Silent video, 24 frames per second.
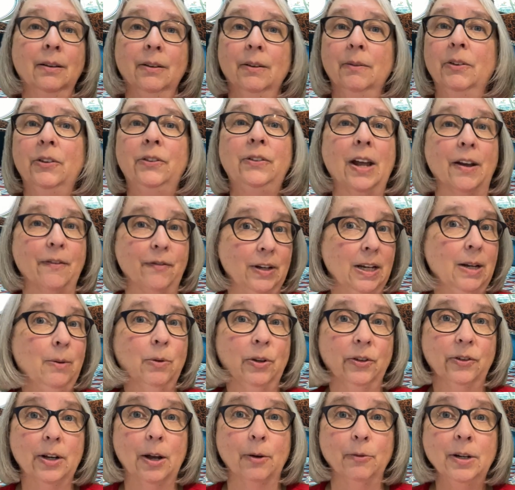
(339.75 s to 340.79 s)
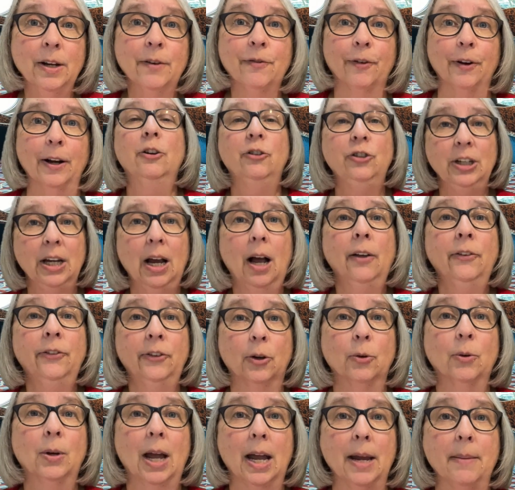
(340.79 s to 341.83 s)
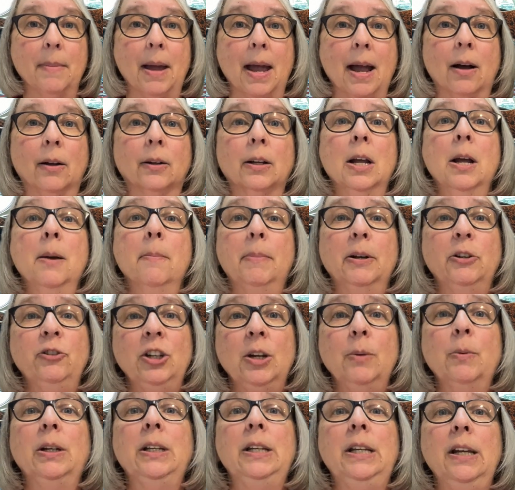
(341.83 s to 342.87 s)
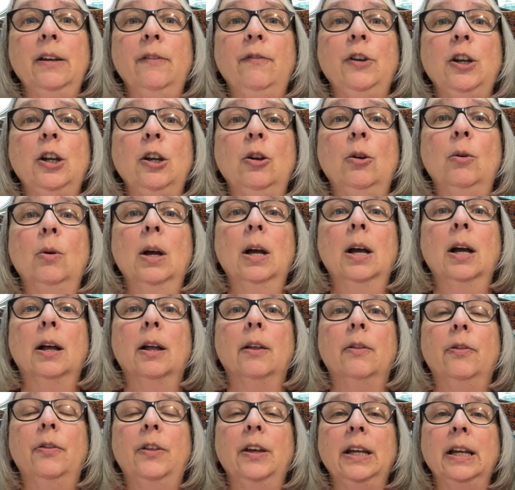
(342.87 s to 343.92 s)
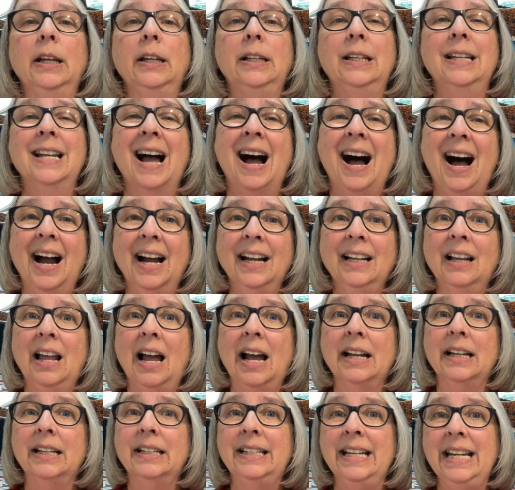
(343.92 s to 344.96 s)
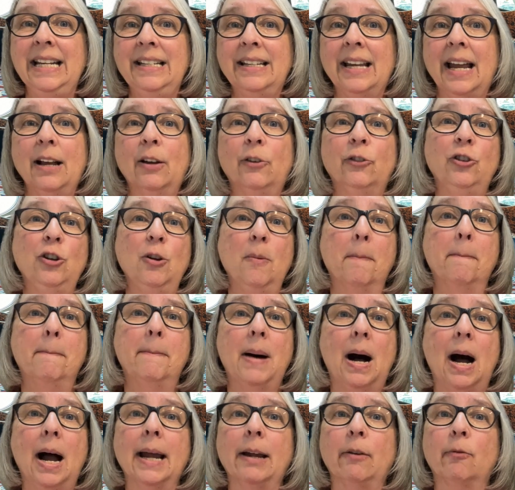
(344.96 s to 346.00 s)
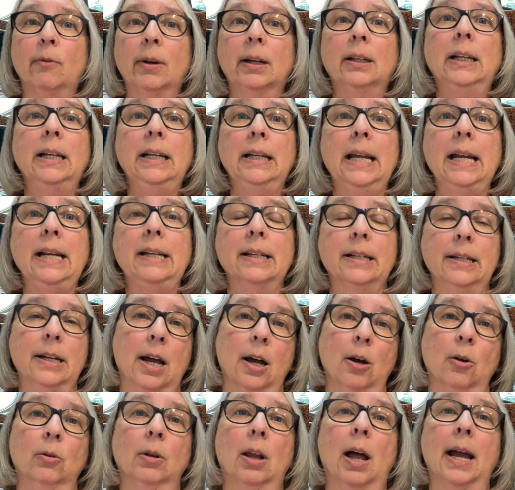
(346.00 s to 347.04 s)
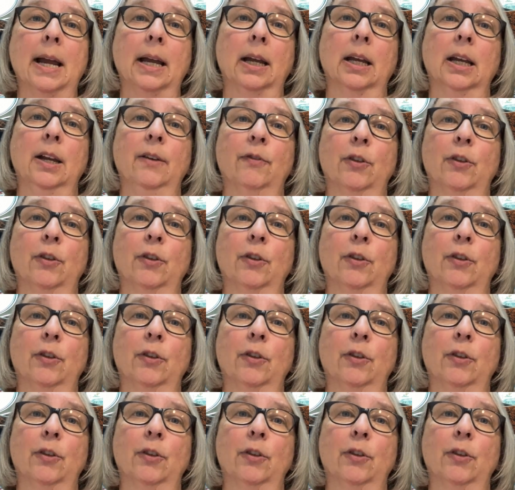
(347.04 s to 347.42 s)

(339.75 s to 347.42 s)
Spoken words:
Stephanie was no different. She also came out, but she would give you the highlight details you might really need to know, like if